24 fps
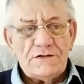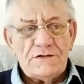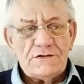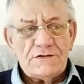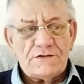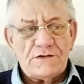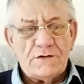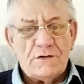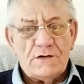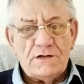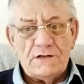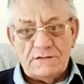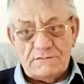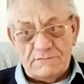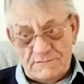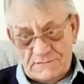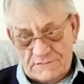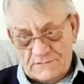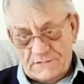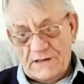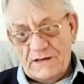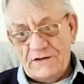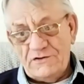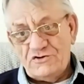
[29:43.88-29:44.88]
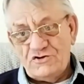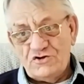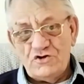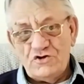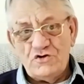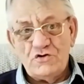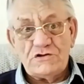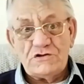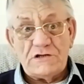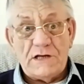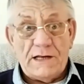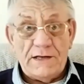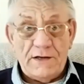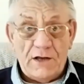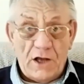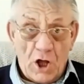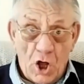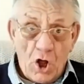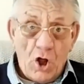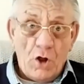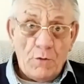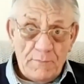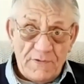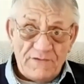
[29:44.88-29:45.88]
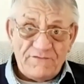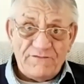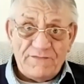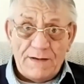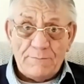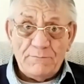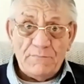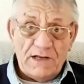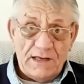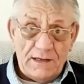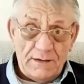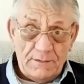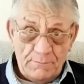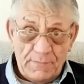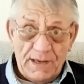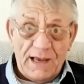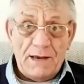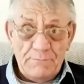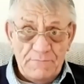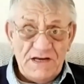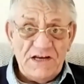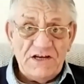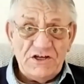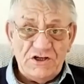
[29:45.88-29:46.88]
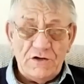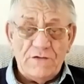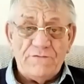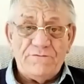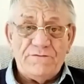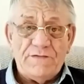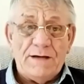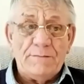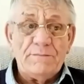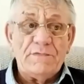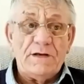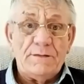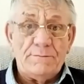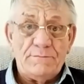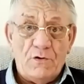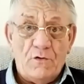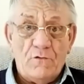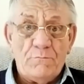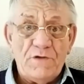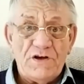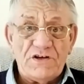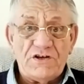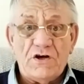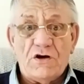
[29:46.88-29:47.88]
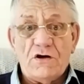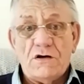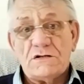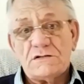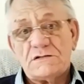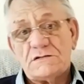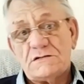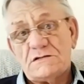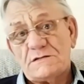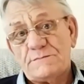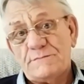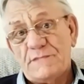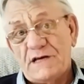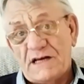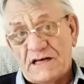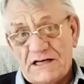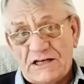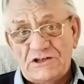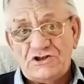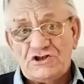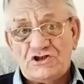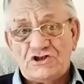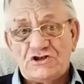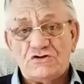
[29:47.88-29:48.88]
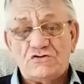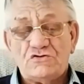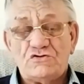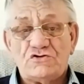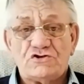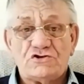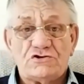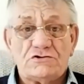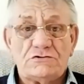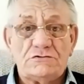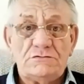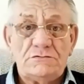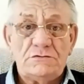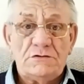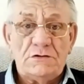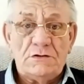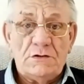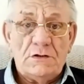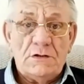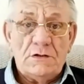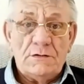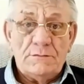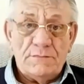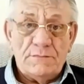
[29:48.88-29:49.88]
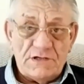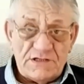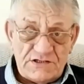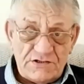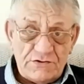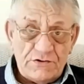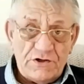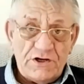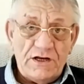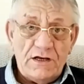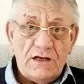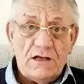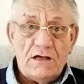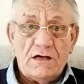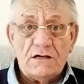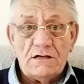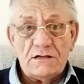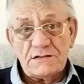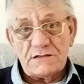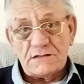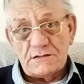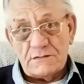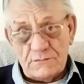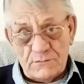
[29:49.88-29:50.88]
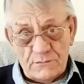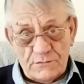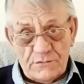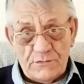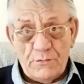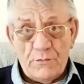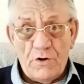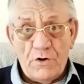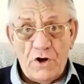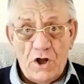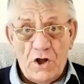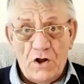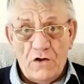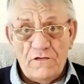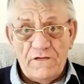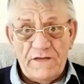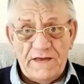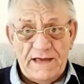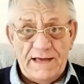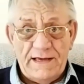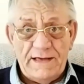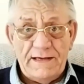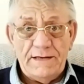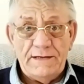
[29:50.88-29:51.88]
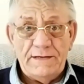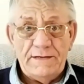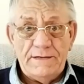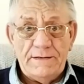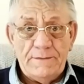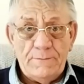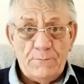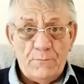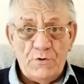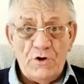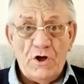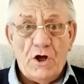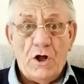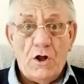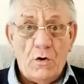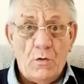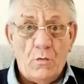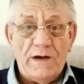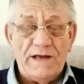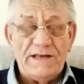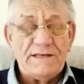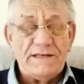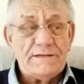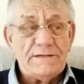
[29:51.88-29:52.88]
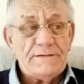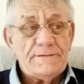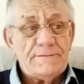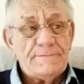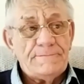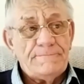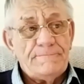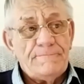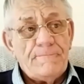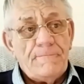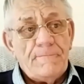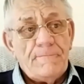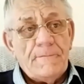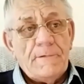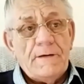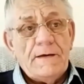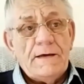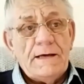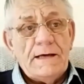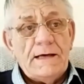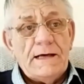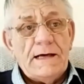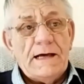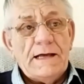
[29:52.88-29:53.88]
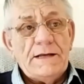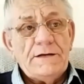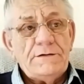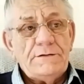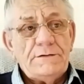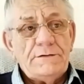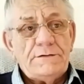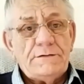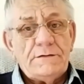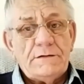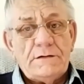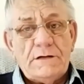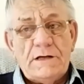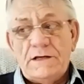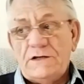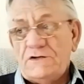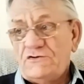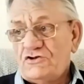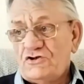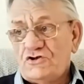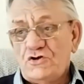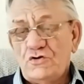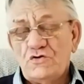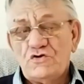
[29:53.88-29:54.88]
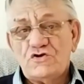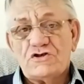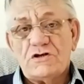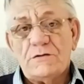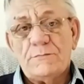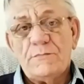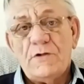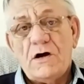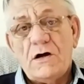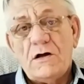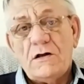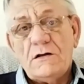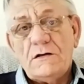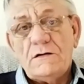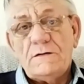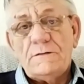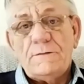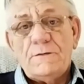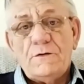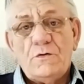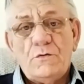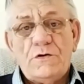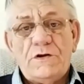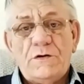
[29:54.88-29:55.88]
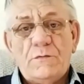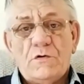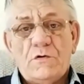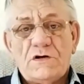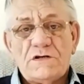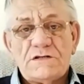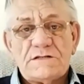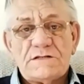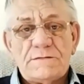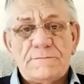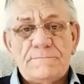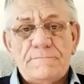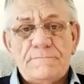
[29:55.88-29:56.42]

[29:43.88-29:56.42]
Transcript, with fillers: So I introduced, and all my family, my immediate family, both my daughters, my grandchildren, my son-in-laws, they were all there. We all went, and I introduced them all who they was,